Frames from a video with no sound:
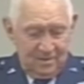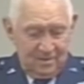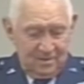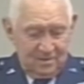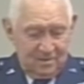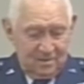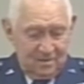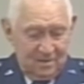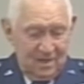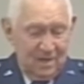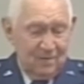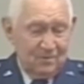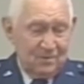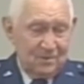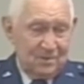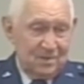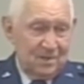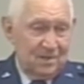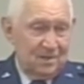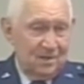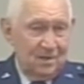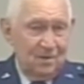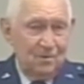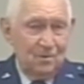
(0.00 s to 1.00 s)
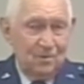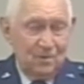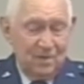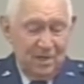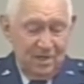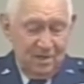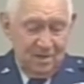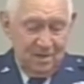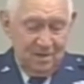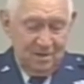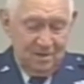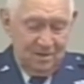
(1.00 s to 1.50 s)
So I was in low
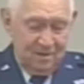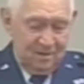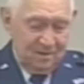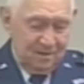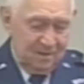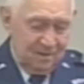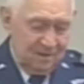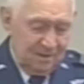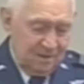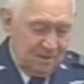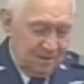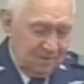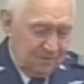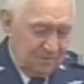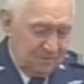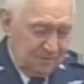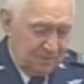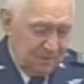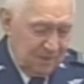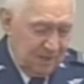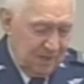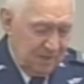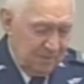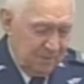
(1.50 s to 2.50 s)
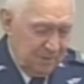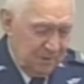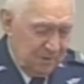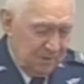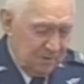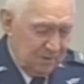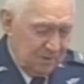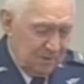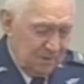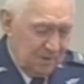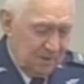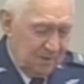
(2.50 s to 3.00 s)
gear, and, I
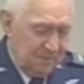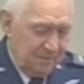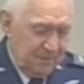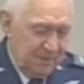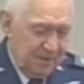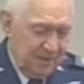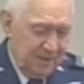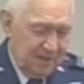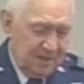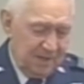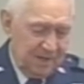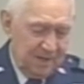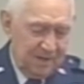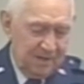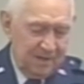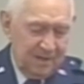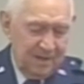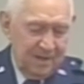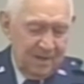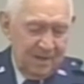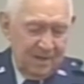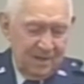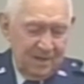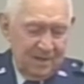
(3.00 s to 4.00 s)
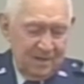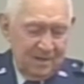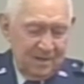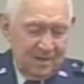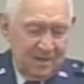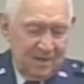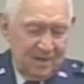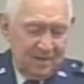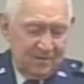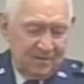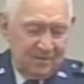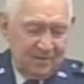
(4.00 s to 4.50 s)
pulled on up here, and I,
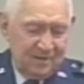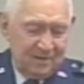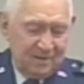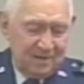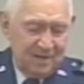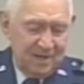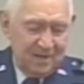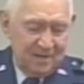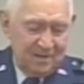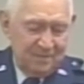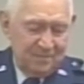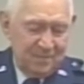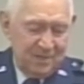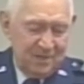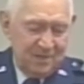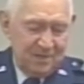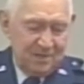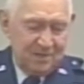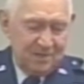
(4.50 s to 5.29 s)
I, I, got up into